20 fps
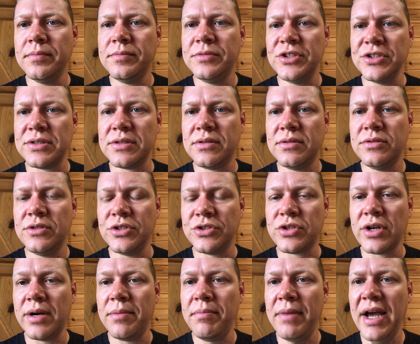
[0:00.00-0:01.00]
just
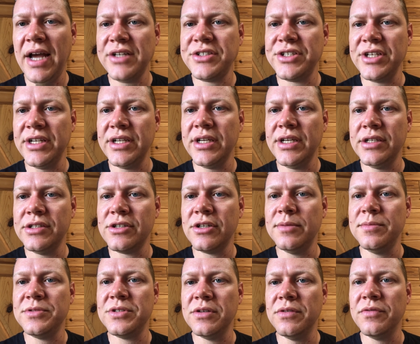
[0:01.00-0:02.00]
try to match it in
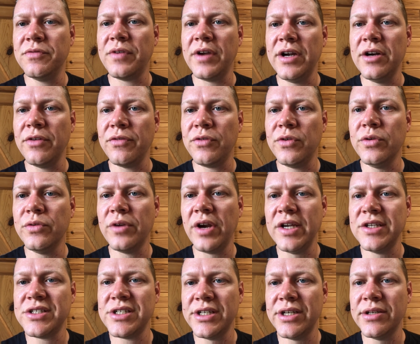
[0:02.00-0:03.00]
terms of air to fuel
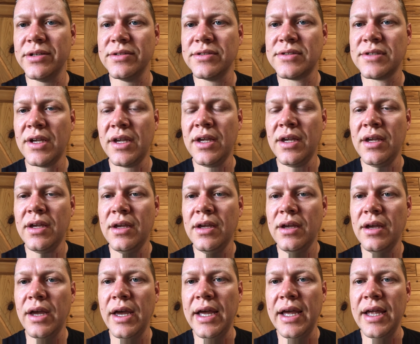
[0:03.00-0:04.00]
ratios.
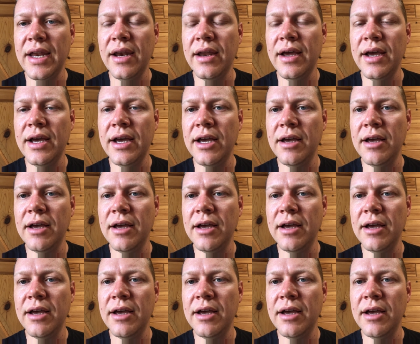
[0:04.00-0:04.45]
And